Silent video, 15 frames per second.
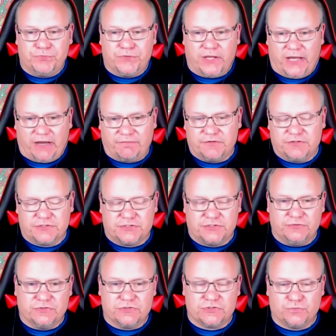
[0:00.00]
half of the
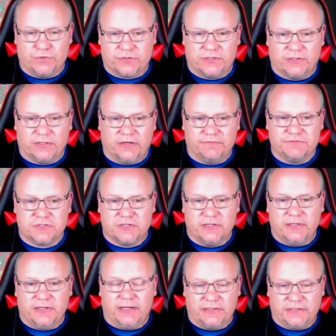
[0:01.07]
students with gloves
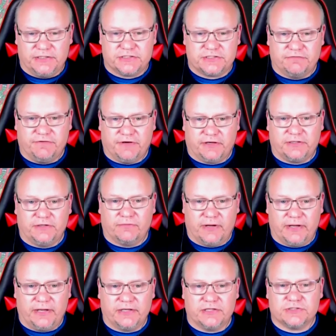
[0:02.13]
and disinfectant
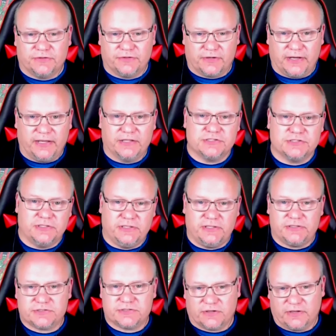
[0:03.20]
rags on their hands and
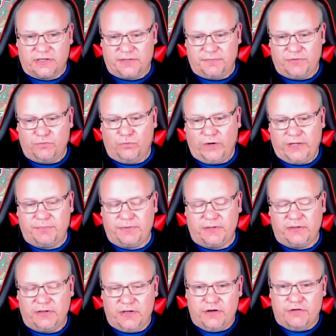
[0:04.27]
knees are going to be
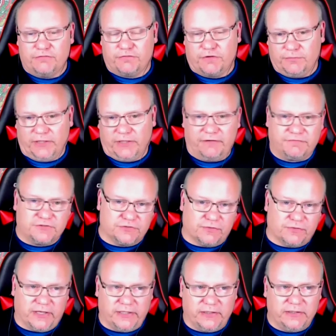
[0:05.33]
wiping from left to
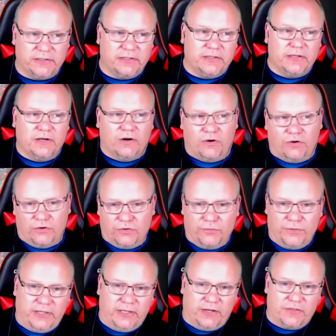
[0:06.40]
right all the
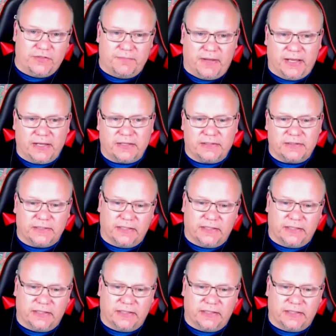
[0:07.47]
way down the mat.